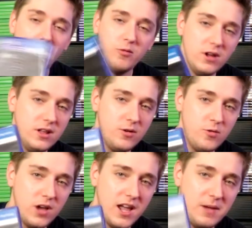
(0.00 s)
Really
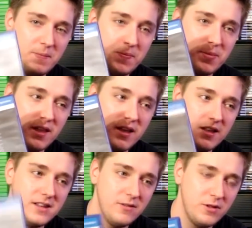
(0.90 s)
cool game.
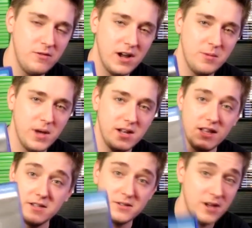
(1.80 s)
Definitely recommend it.
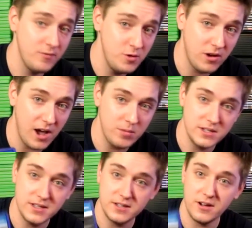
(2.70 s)
They still have new
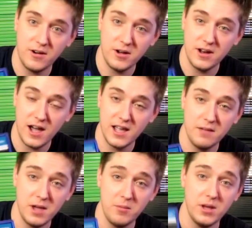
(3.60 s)
copies of this on
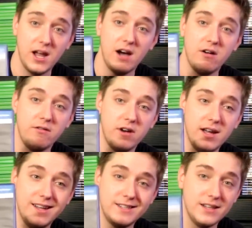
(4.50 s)
IM8-bit. However,
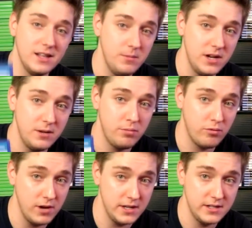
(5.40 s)
it is a limited
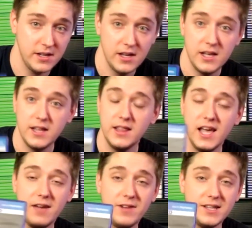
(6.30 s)
print.
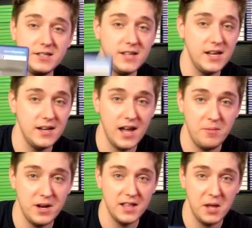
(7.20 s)
They have not stated how
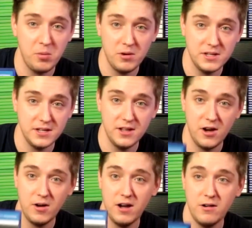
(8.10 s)
they printed,
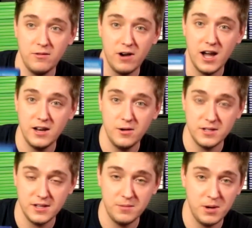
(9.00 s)
though. However, I know
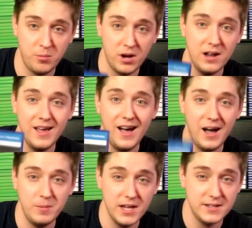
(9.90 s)
it's a limited print.
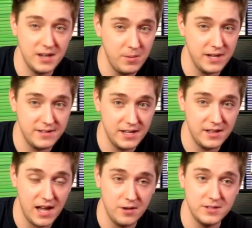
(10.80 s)
I'm guessing about
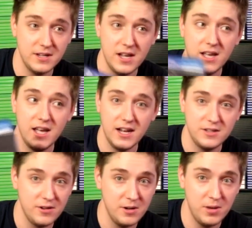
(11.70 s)
10,000, and
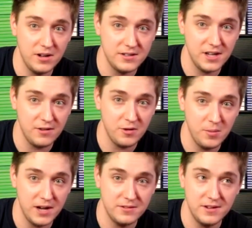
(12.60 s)
it's already been on sale for
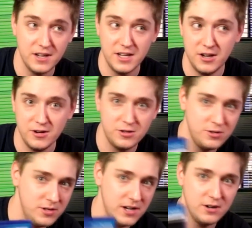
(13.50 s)
about a year,
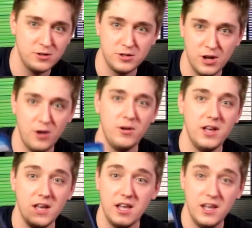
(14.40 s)
2 years. So
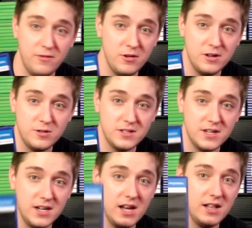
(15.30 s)
if you're
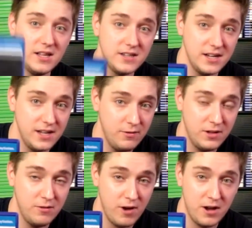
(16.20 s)
interested in getting this, I
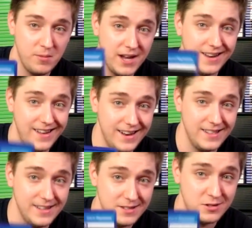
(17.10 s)
definitely recommend
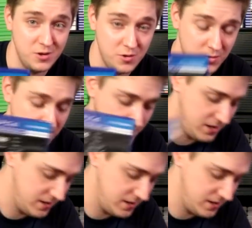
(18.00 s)
getting this soon.